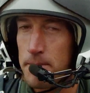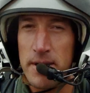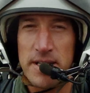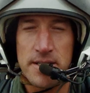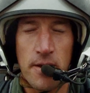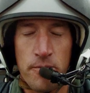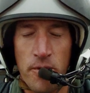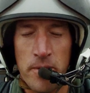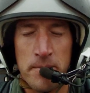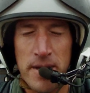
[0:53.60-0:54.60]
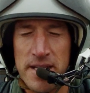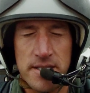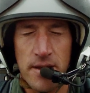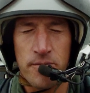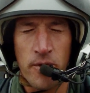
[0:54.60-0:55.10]
Please don't vomit, please
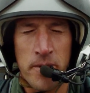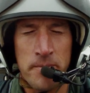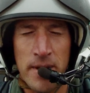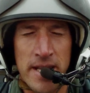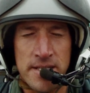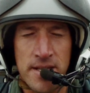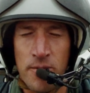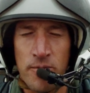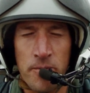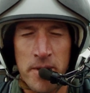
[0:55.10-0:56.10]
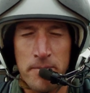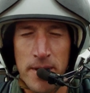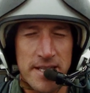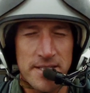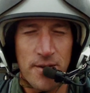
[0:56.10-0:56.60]
don't vomit, please don't vomit,
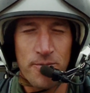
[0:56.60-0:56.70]
please don't